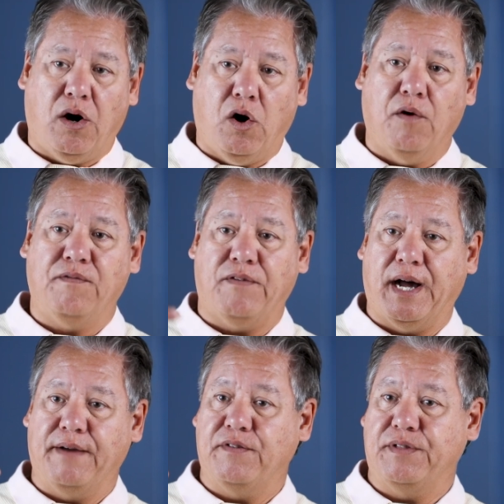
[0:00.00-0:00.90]
all
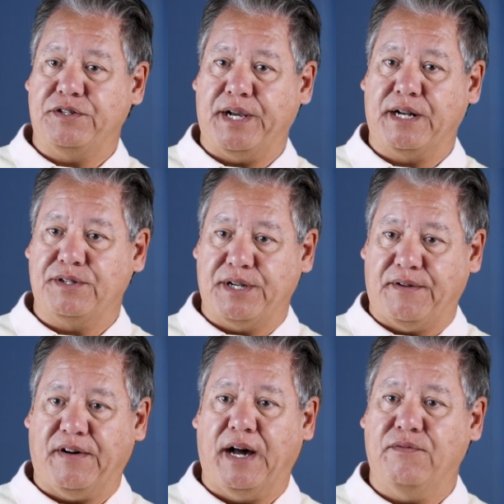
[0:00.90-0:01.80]
five of the channels in
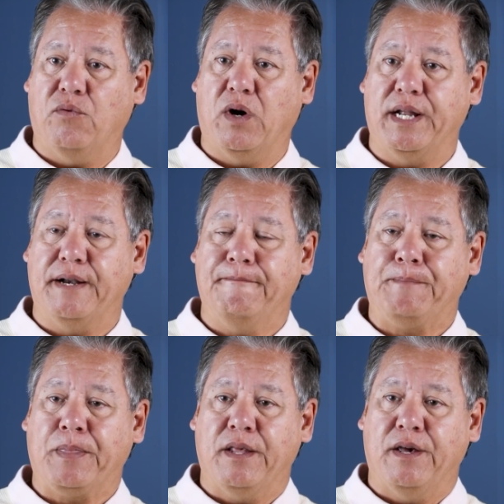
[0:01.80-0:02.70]
a
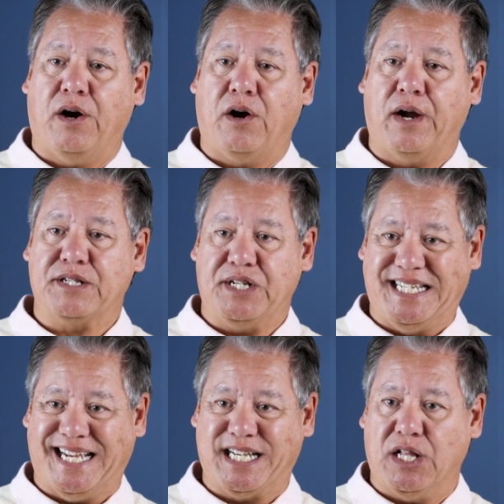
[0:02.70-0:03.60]
5.1 are actually
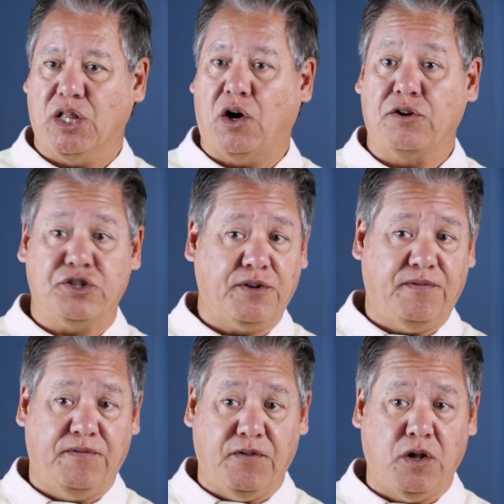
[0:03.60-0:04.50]
set to large, to
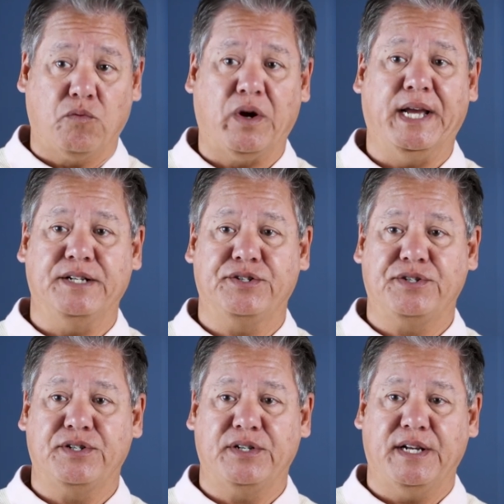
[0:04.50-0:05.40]
full
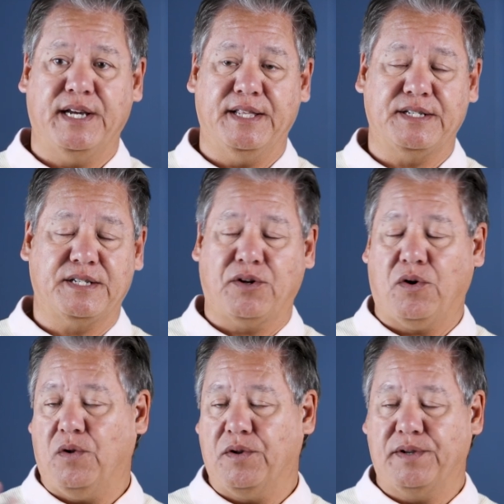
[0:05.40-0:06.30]
range. And this is a
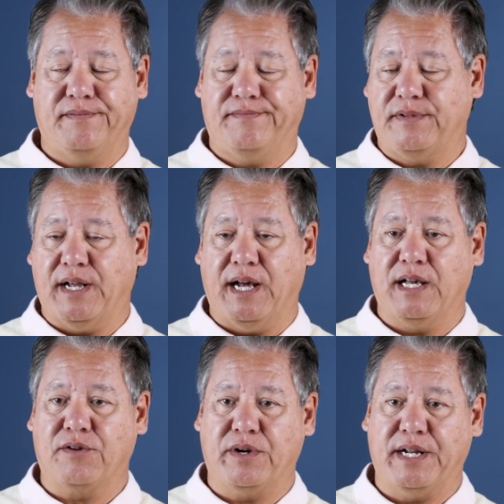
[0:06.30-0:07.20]
whole
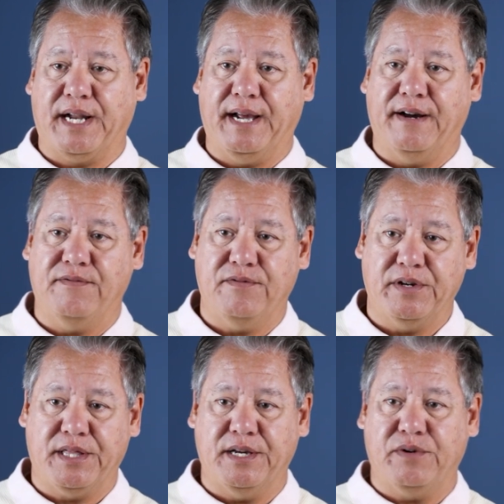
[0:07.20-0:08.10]
dialogue we're gonna have
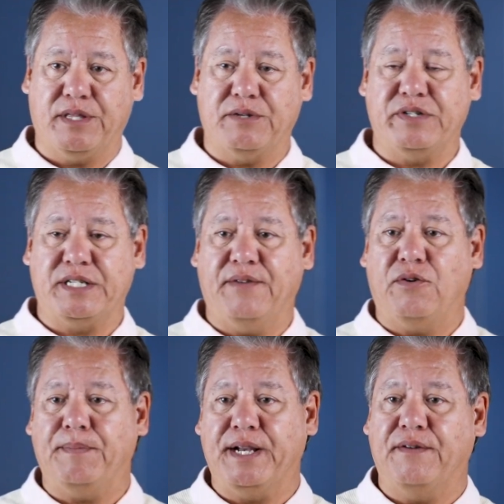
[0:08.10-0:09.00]
with the
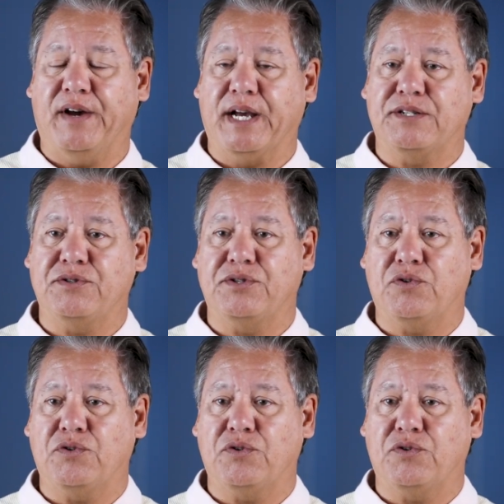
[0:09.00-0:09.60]
receiver manufacturer